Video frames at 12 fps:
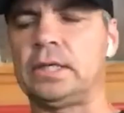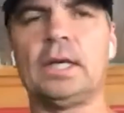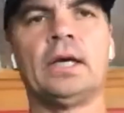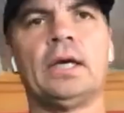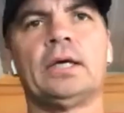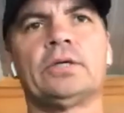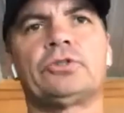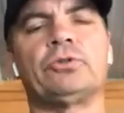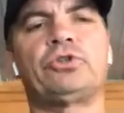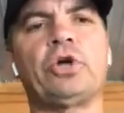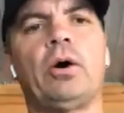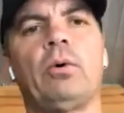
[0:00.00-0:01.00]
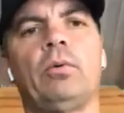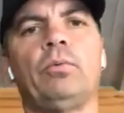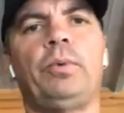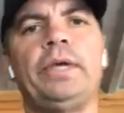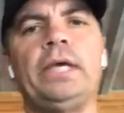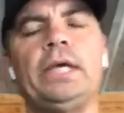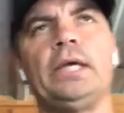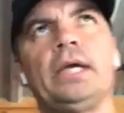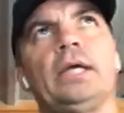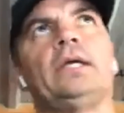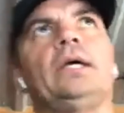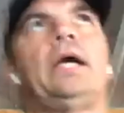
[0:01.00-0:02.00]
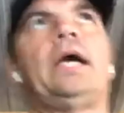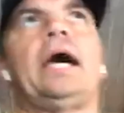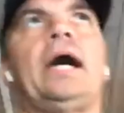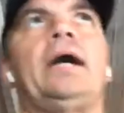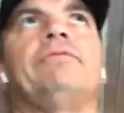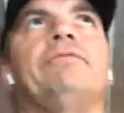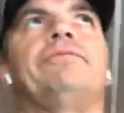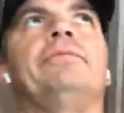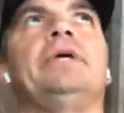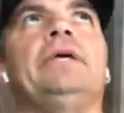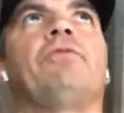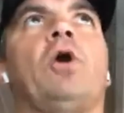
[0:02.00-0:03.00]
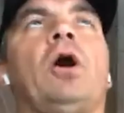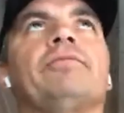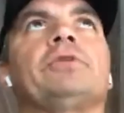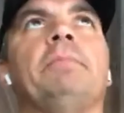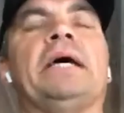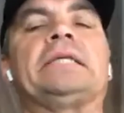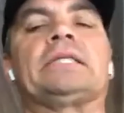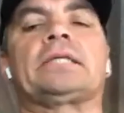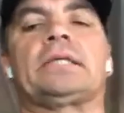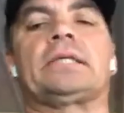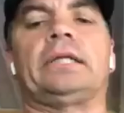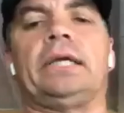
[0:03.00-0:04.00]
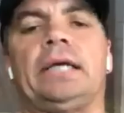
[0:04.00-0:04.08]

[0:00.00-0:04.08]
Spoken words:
So Joe, we have evolved immensely